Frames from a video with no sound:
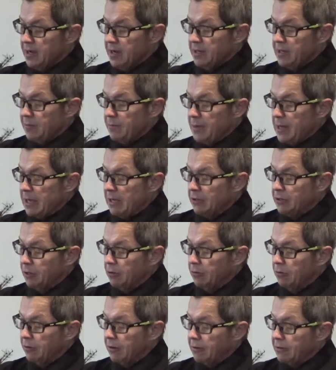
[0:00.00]
The
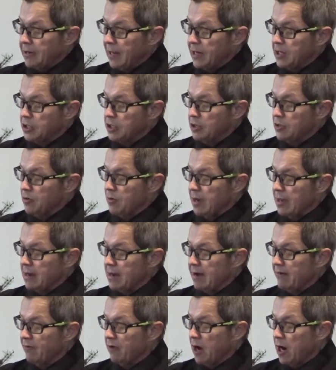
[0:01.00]
Pattatuck Nation, who had
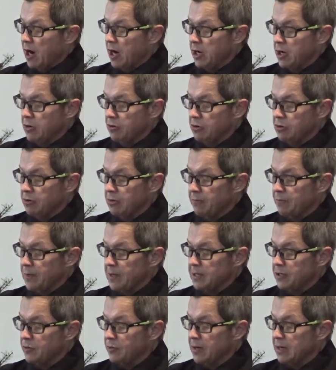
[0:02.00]
never argued to the
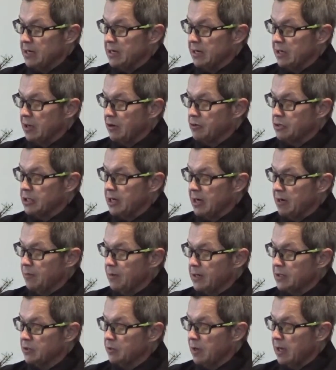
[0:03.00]
peace treaty negotiated
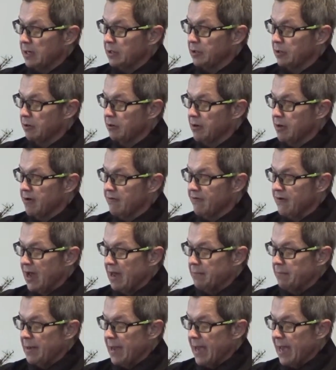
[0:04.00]
by Squanto,
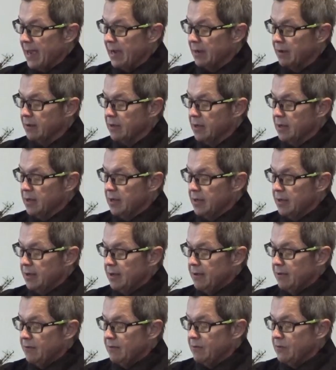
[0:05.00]
fought back.
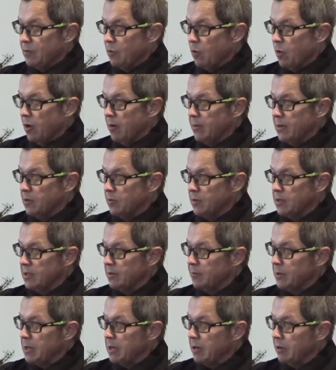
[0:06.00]
The war between the
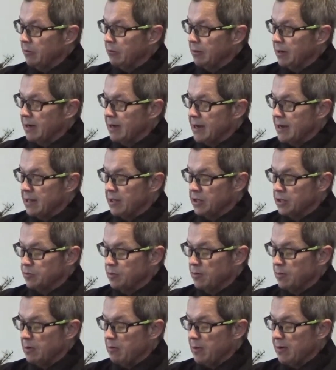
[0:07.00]
Pequot and English
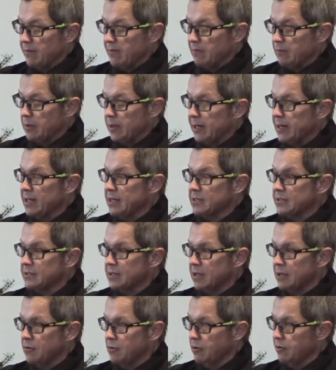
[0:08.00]
would be one of the bloodiest
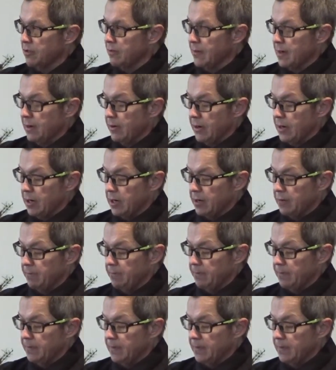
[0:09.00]
in North America.